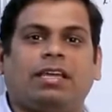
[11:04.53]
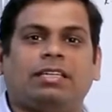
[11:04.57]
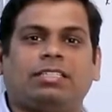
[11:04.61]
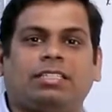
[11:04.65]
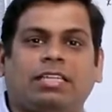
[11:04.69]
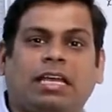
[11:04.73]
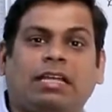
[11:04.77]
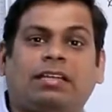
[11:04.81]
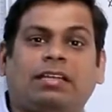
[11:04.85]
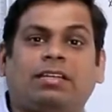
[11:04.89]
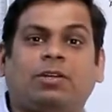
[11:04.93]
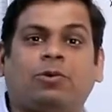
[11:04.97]

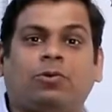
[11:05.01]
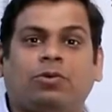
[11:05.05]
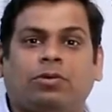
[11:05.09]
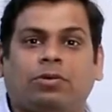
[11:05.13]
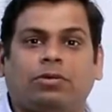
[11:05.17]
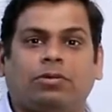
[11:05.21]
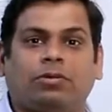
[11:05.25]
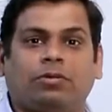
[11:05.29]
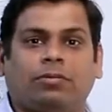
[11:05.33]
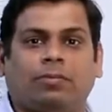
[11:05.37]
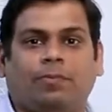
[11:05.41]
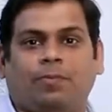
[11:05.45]
is that true?
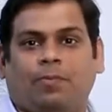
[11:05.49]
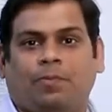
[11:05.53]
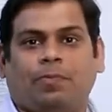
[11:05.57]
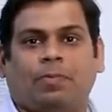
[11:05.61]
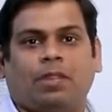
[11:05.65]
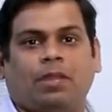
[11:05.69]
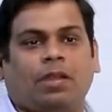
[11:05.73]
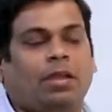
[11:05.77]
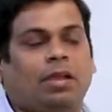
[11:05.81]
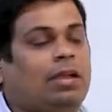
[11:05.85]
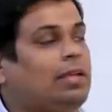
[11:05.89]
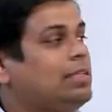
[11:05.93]

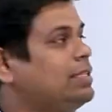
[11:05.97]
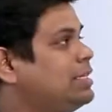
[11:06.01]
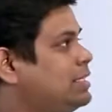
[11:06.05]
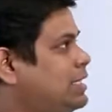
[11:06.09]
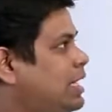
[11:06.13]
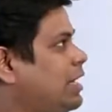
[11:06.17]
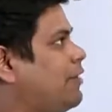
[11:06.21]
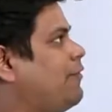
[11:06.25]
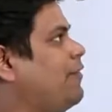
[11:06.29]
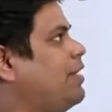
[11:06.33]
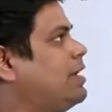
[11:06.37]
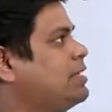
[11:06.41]

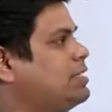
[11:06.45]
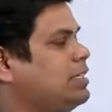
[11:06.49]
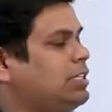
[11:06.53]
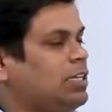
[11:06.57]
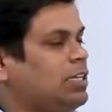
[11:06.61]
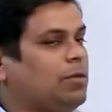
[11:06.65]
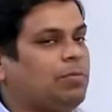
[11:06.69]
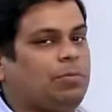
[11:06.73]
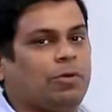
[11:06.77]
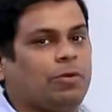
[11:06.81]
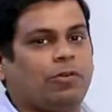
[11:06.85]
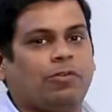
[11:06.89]
This requires
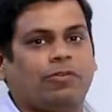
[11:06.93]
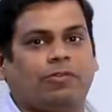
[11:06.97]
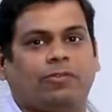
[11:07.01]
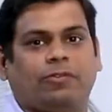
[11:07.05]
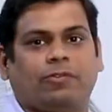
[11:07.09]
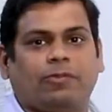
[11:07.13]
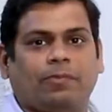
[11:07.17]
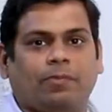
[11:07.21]
certain proof.